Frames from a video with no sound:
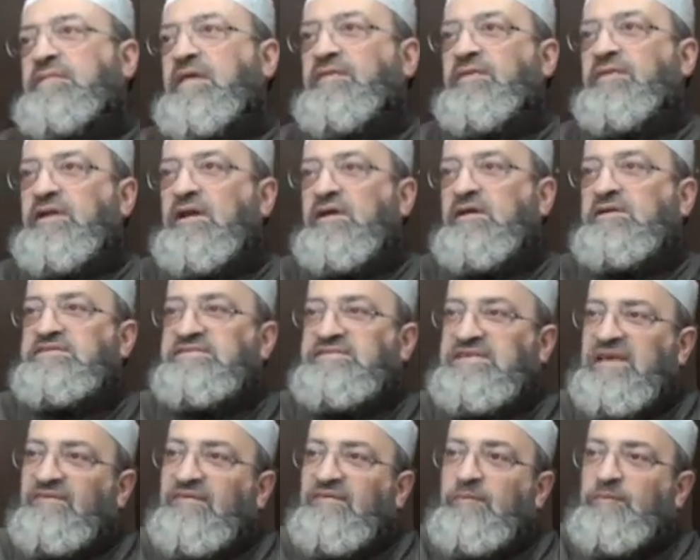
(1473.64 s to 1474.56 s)
that there are
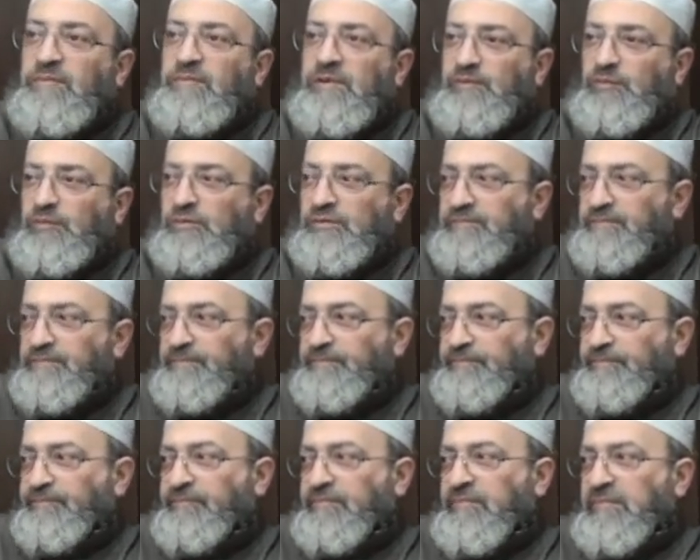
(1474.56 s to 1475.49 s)
7 people
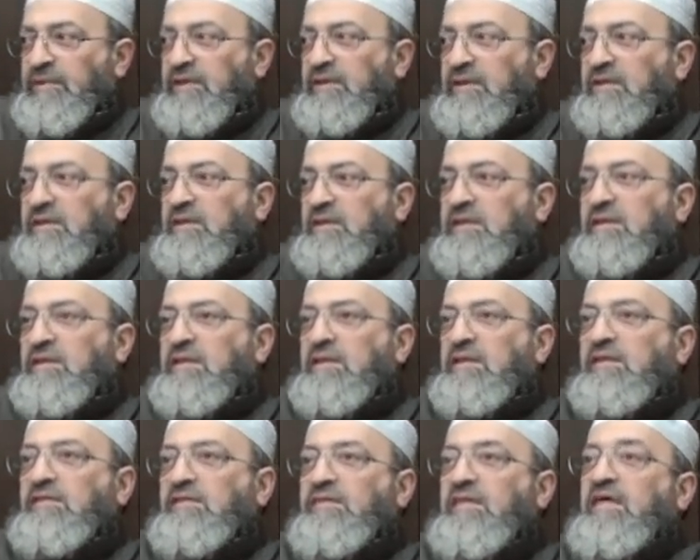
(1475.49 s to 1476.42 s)

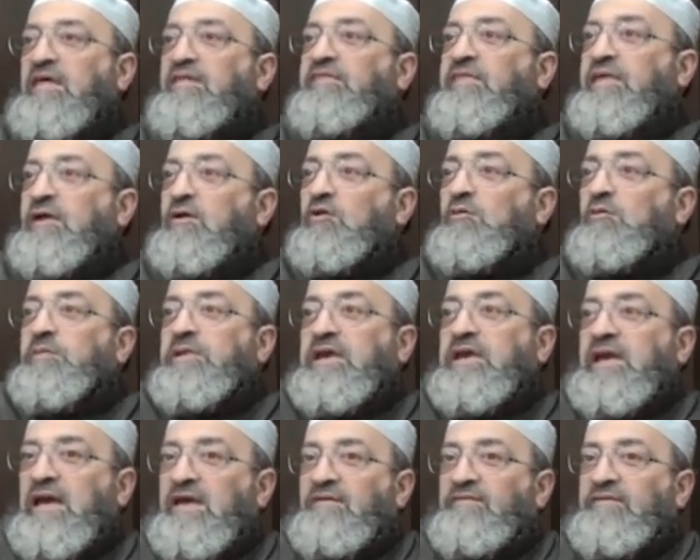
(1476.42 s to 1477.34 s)
that they will
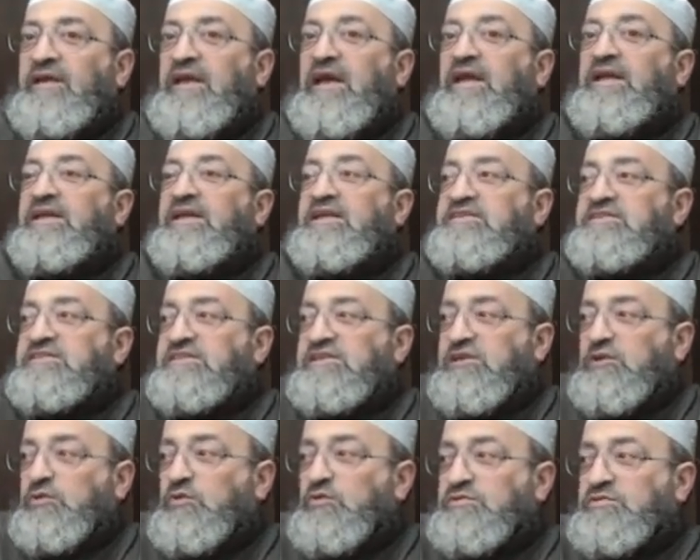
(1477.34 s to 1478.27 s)
be having an
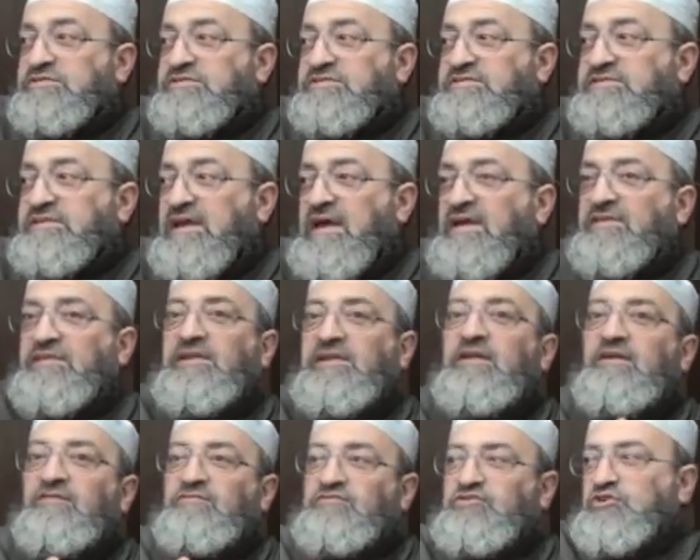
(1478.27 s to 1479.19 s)
excuse at the
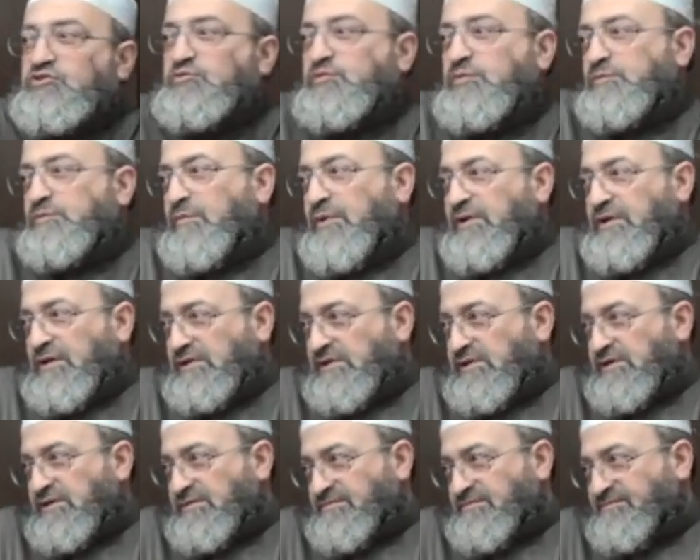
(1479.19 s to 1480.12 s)
Day of Judgment by
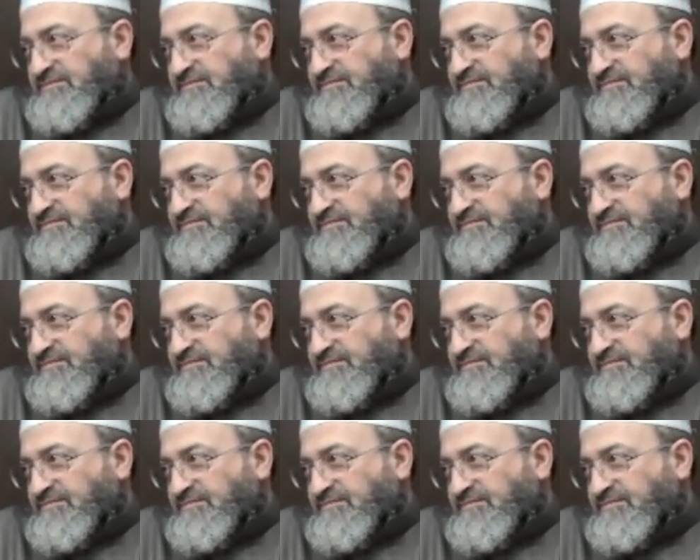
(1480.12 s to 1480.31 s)
Allah.